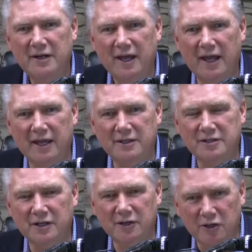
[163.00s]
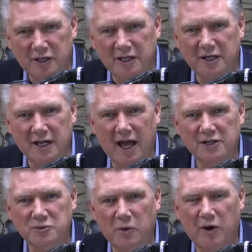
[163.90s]
and to look into
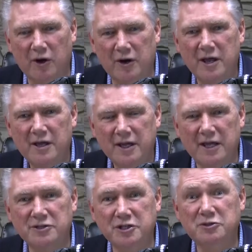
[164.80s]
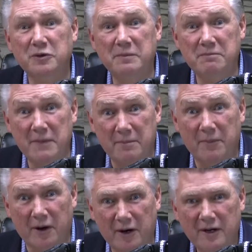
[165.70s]
God's Word and just
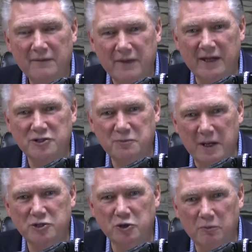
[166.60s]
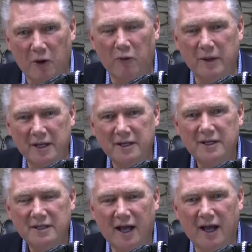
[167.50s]
remember that special moment
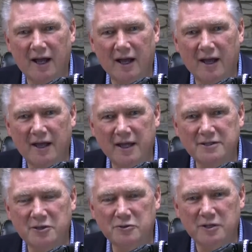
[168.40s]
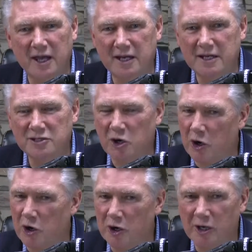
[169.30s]
as those ladies
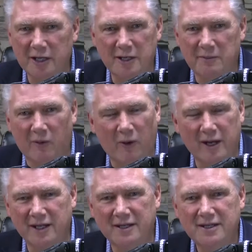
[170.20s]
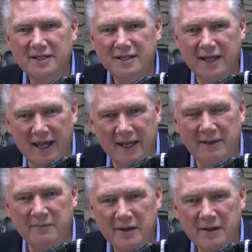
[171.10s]
early in the morning came